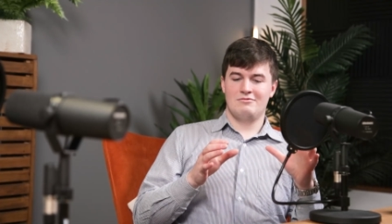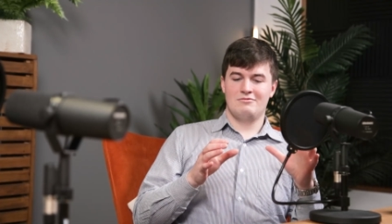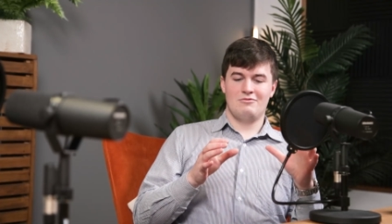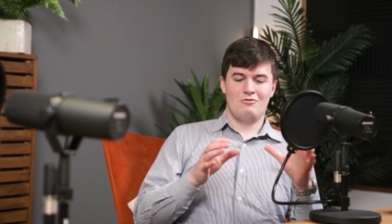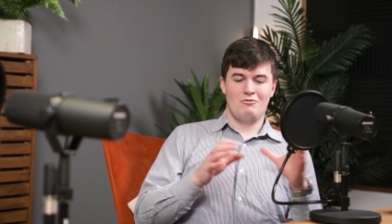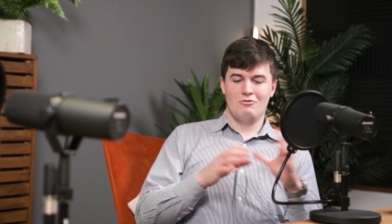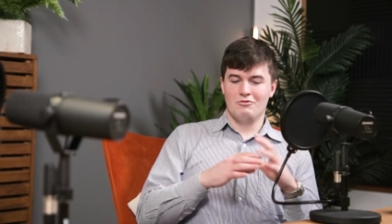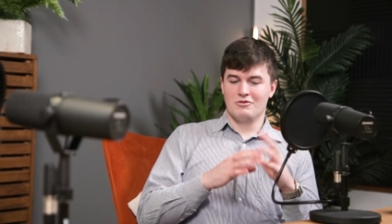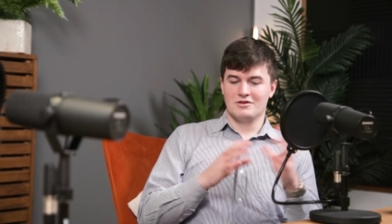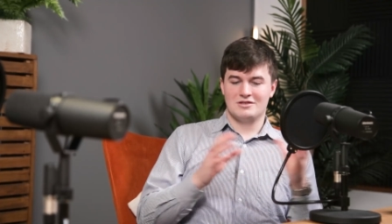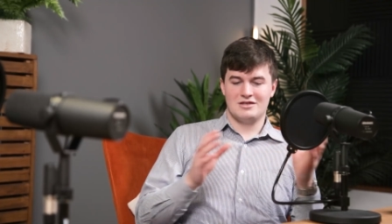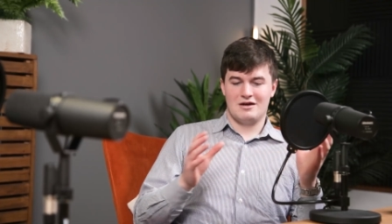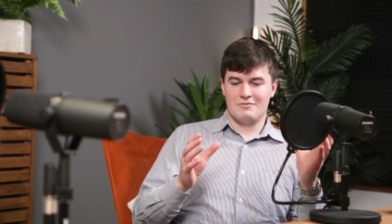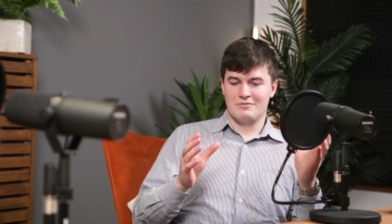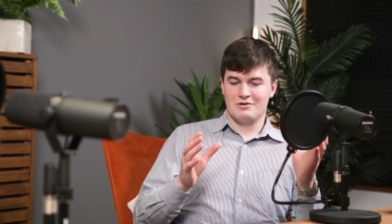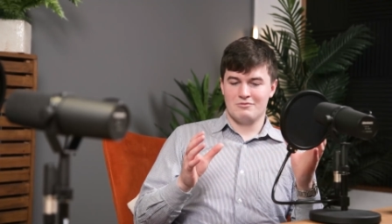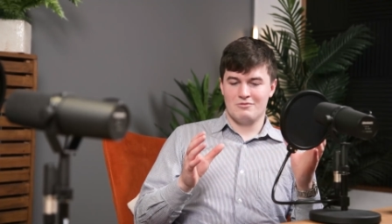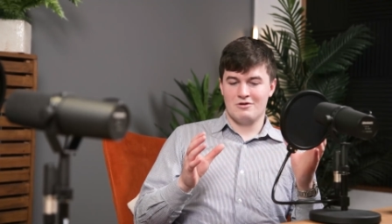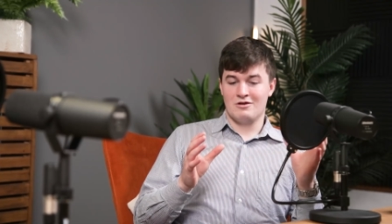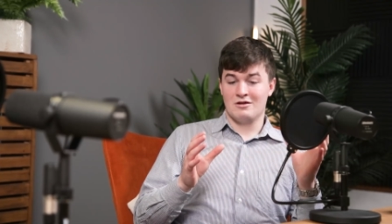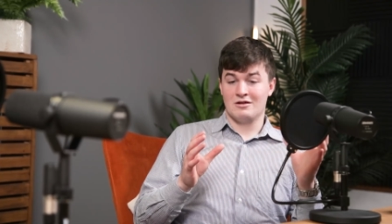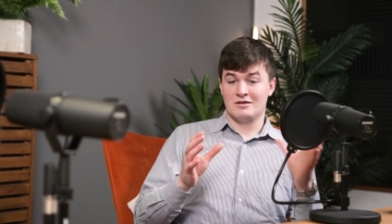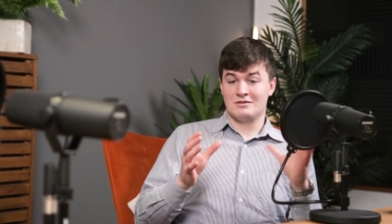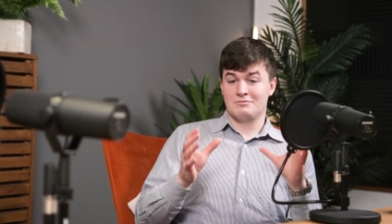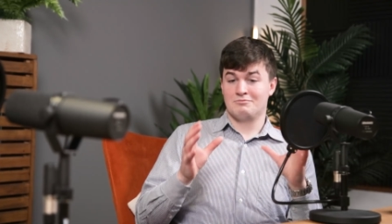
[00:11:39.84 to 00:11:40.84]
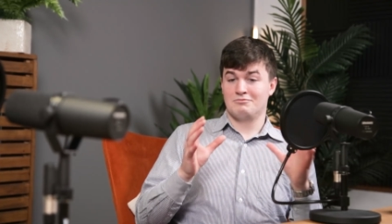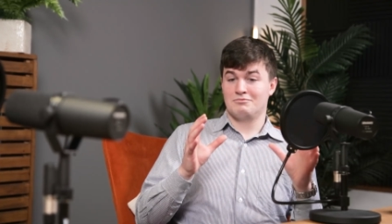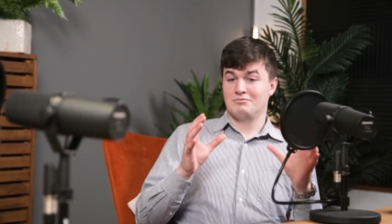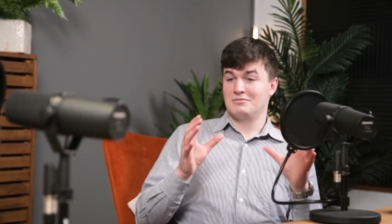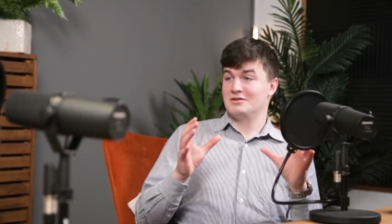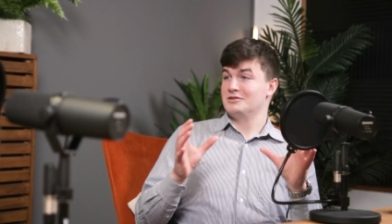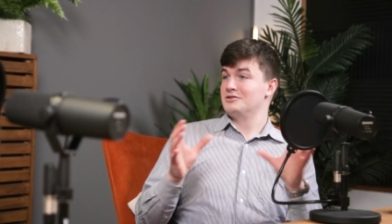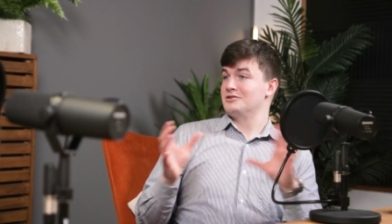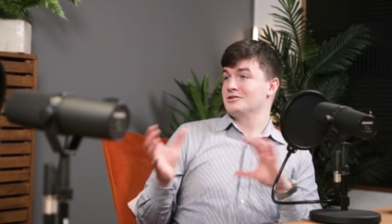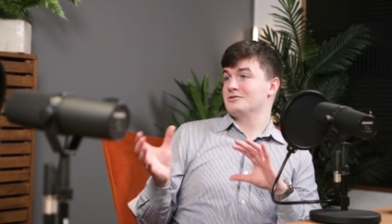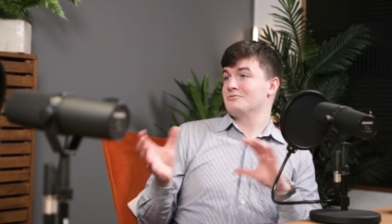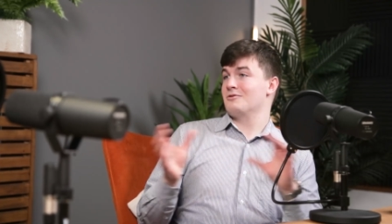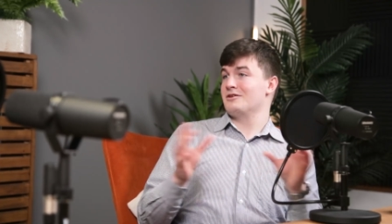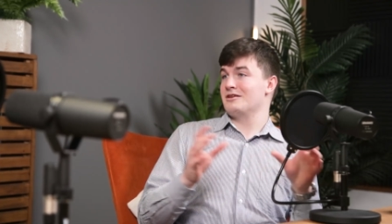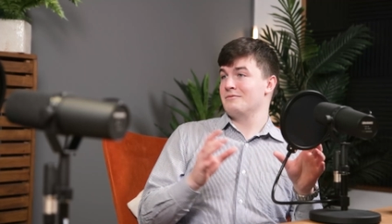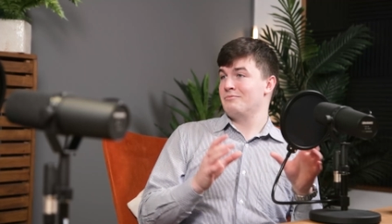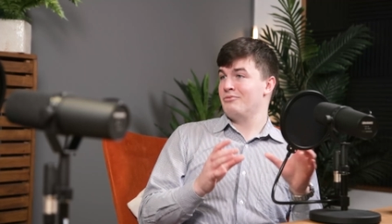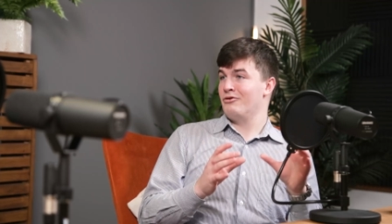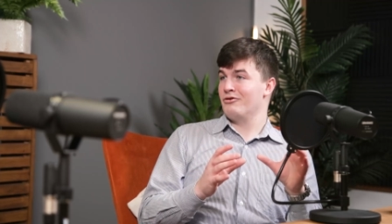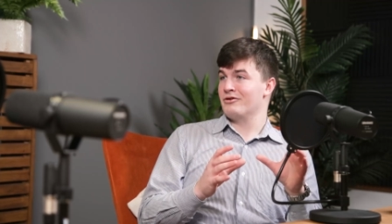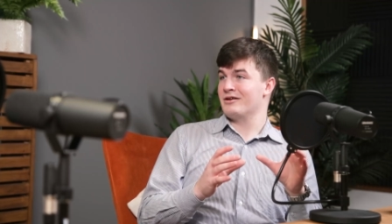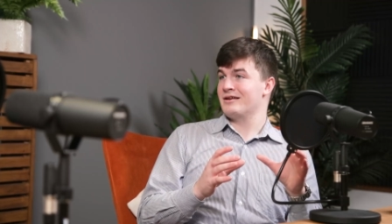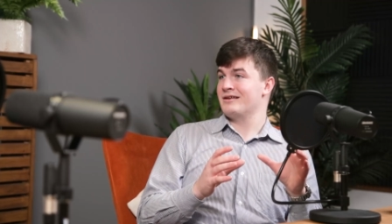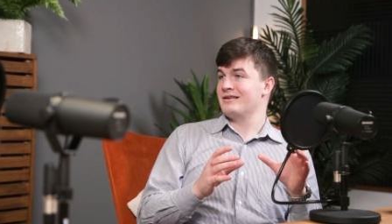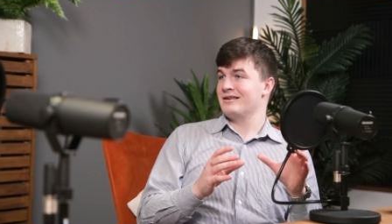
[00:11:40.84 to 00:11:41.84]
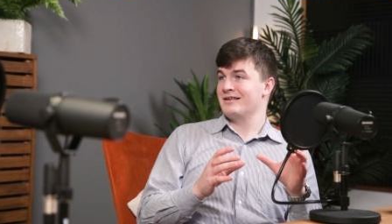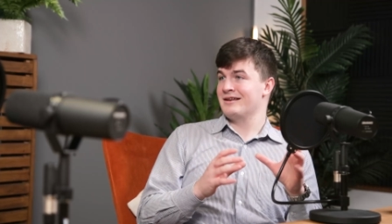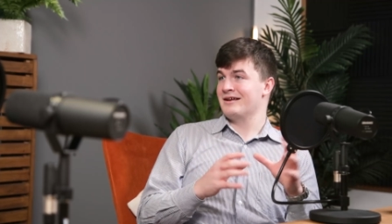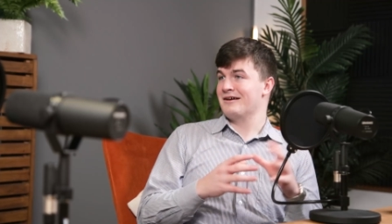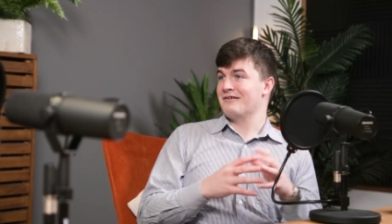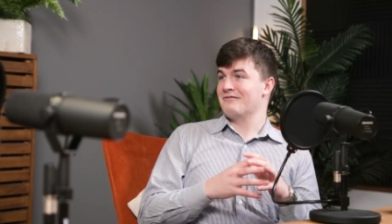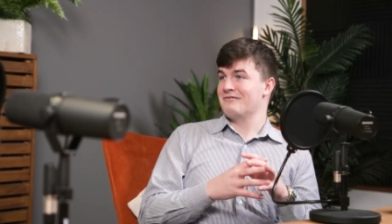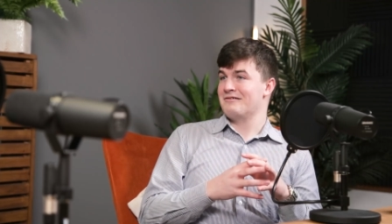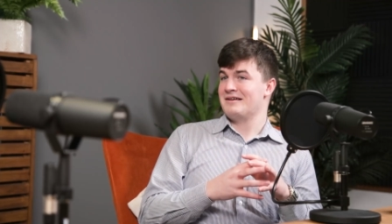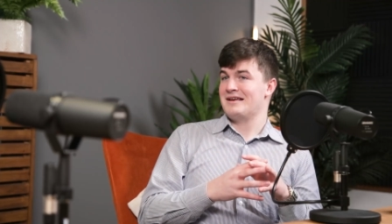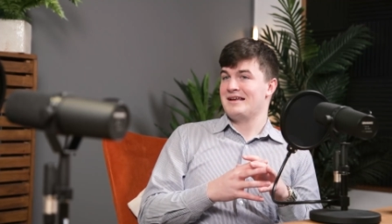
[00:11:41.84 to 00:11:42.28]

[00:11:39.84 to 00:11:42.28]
all the time in the world. It's just where you put it, you know.